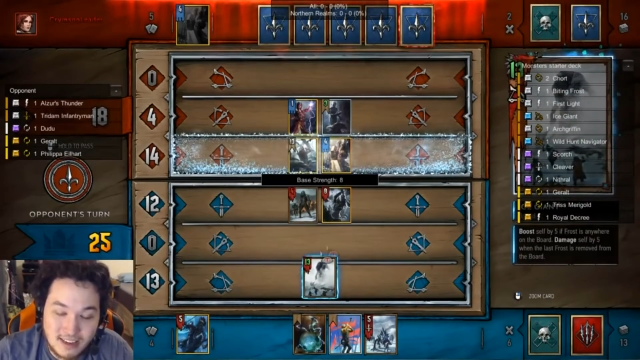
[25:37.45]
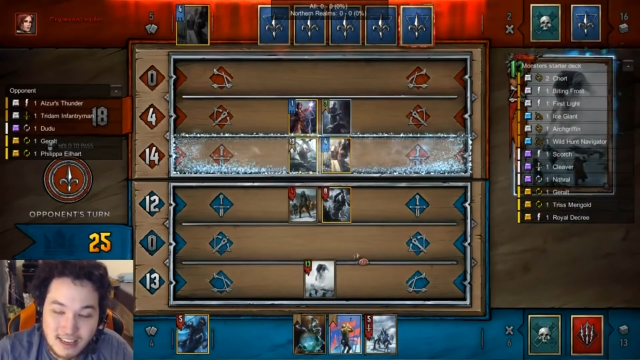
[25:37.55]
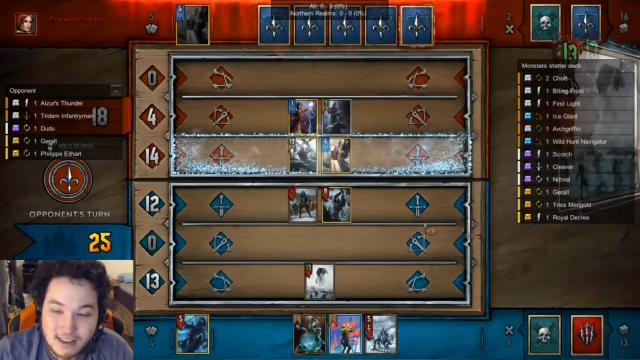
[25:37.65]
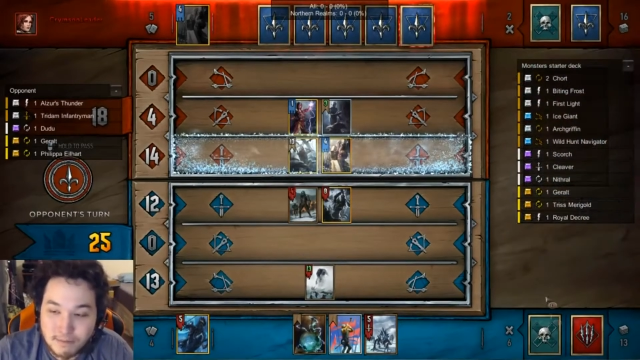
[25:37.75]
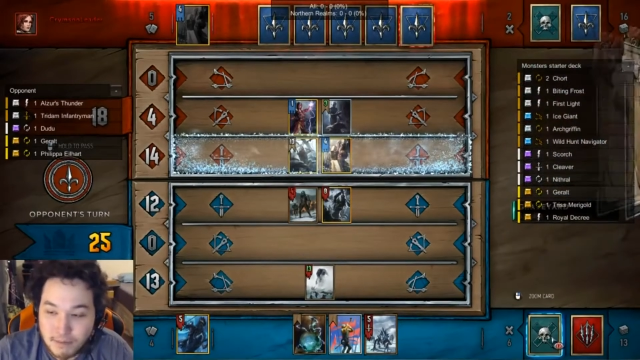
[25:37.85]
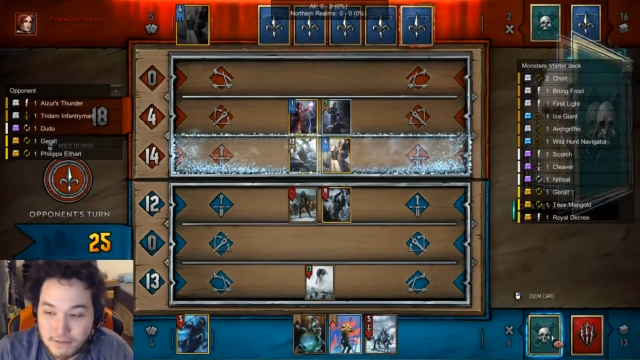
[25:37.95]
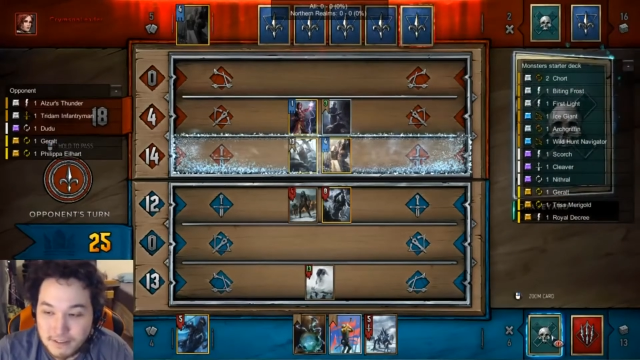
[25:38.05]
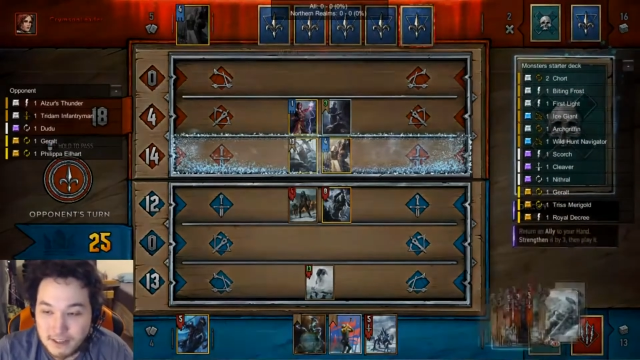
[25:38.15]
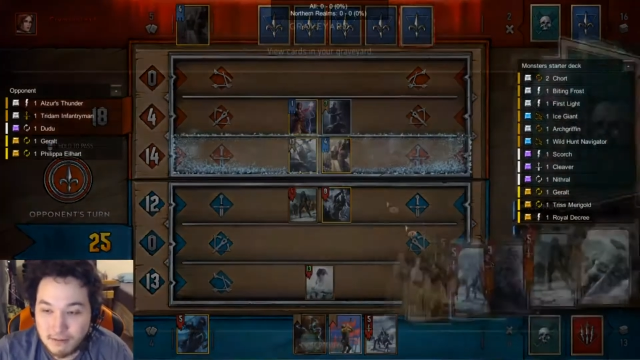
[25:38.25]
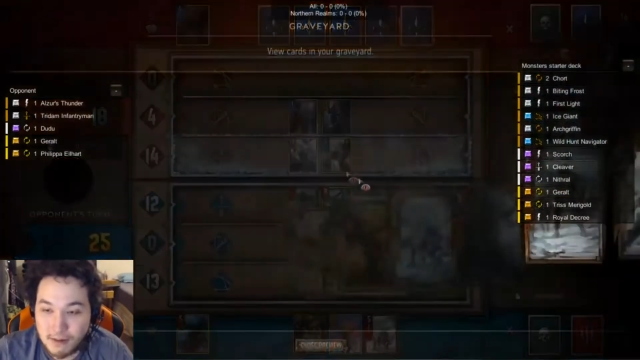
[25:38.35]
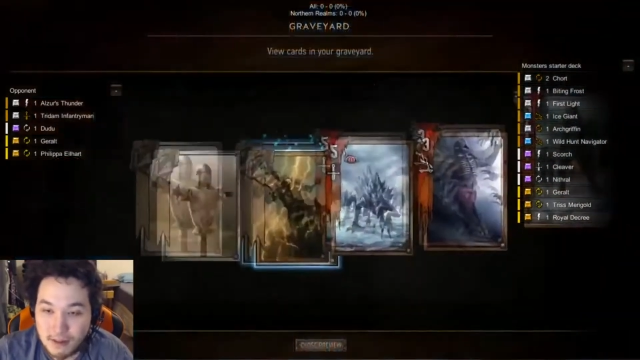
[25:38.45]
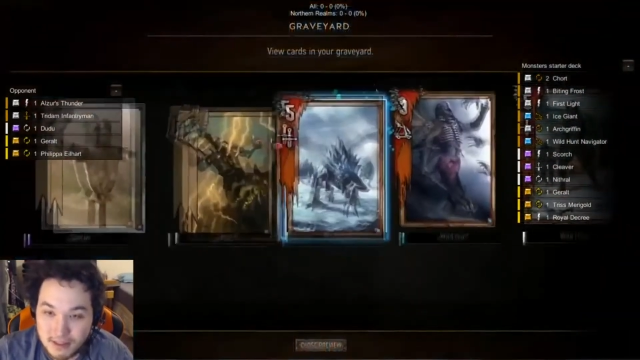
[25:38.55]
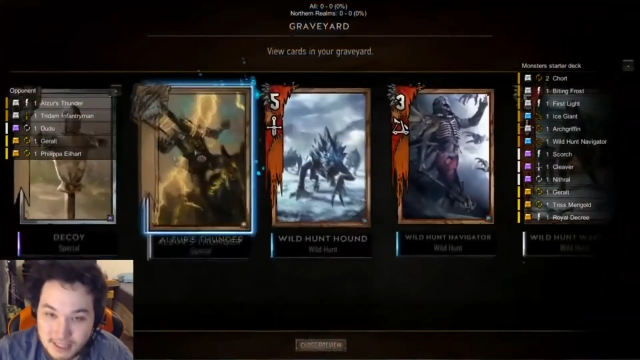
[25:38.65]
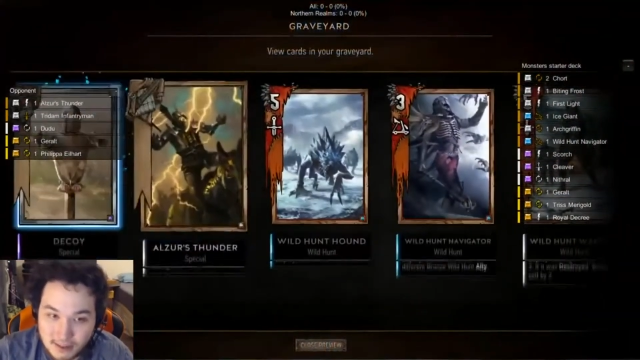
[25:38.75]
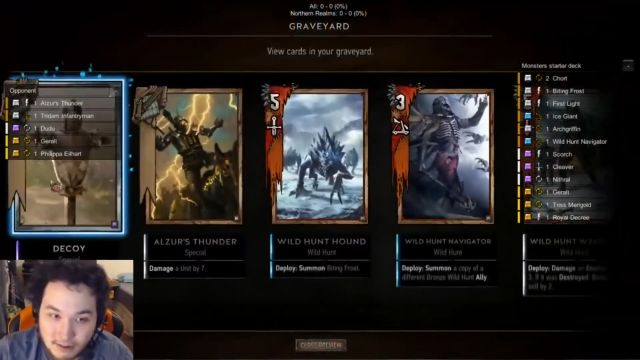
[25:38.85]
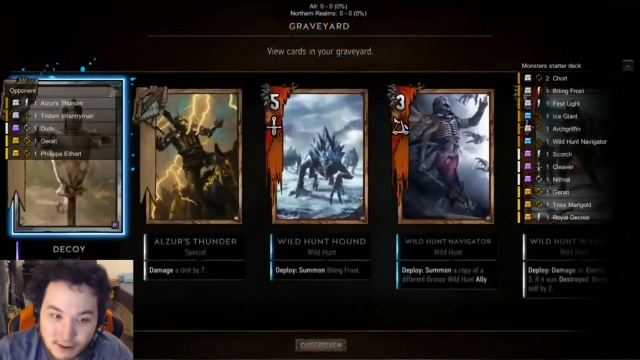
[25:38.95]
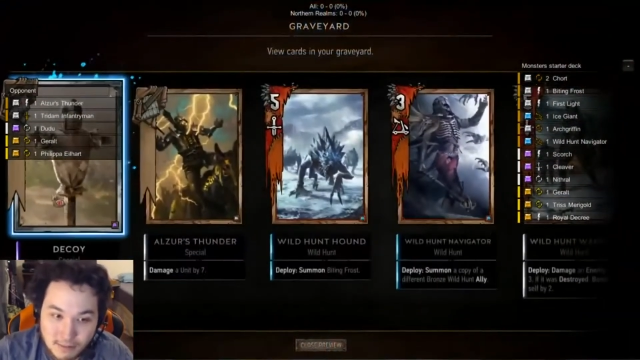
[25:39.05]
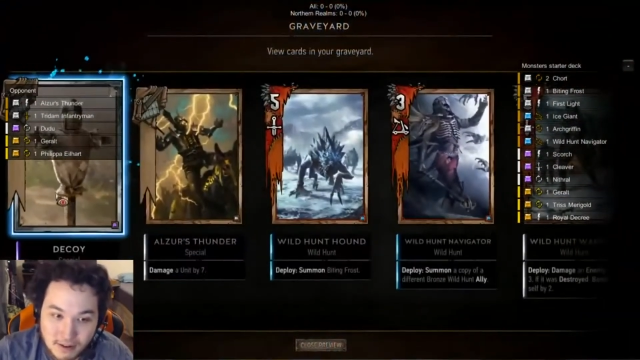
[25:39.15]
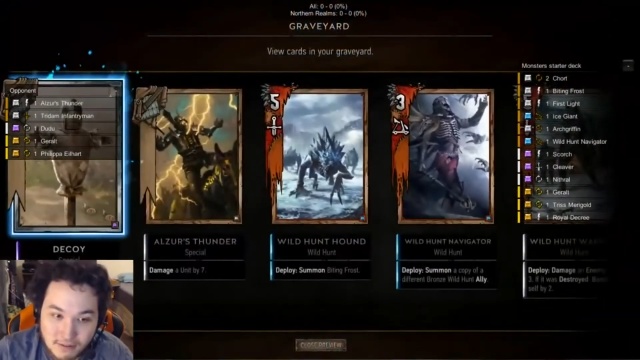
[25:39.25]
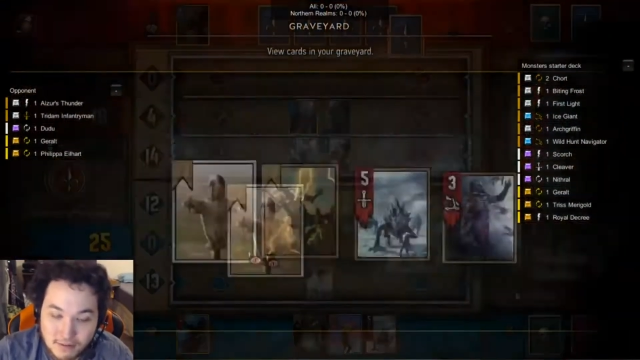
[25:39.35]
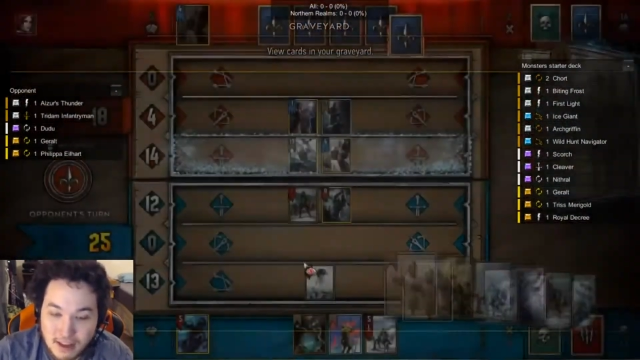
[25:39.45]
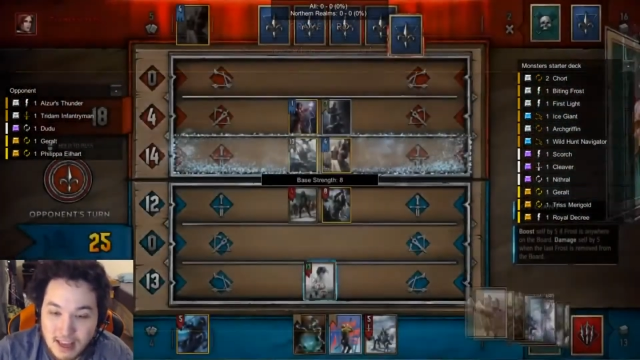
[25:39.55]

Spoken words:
it buffs it with the Decoy buff,